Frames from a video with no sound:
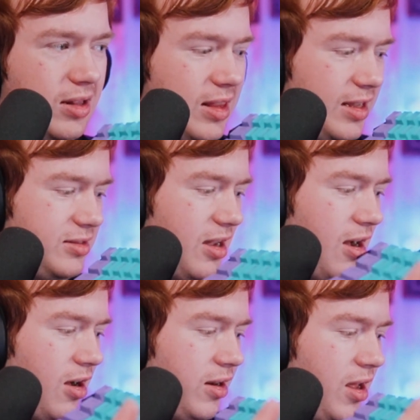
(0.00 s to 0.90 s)
this
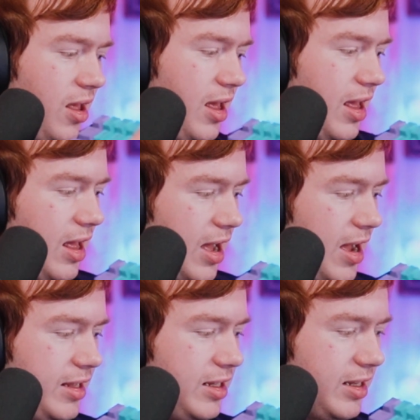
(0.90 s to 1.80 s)
on,
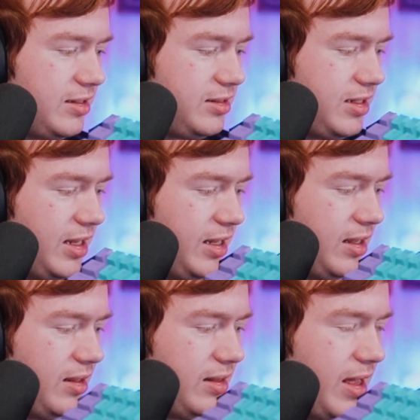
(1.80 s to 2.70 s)
you can
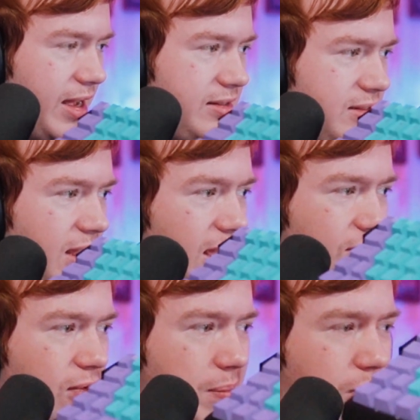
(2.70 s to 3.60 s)
see that
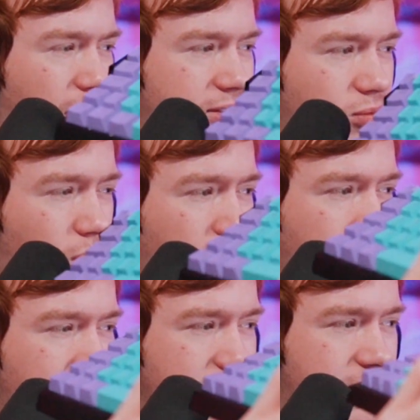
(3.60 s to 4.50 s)
if we press one
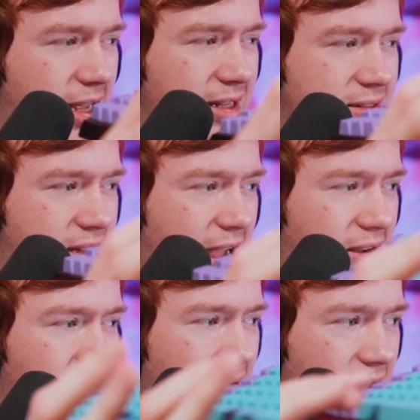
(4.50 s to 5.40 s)
of these keys
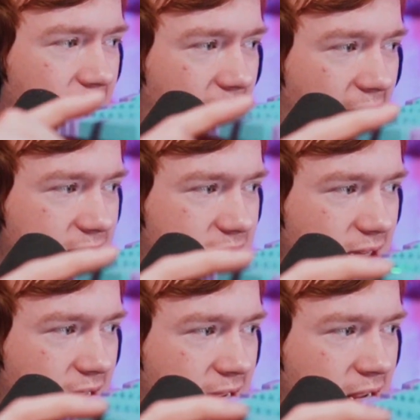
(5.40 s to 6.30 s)
down, it
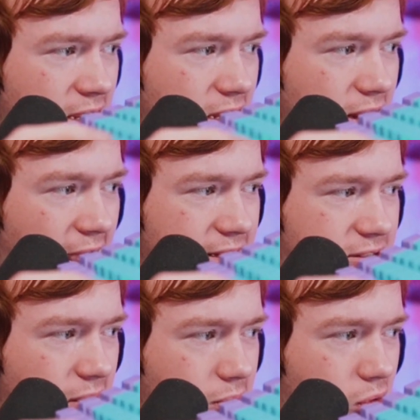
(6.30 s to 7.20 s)
actually
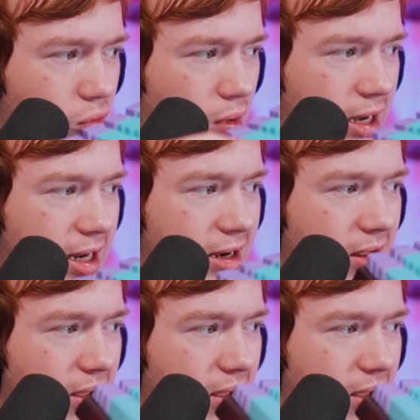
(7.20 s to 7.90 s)
lights up green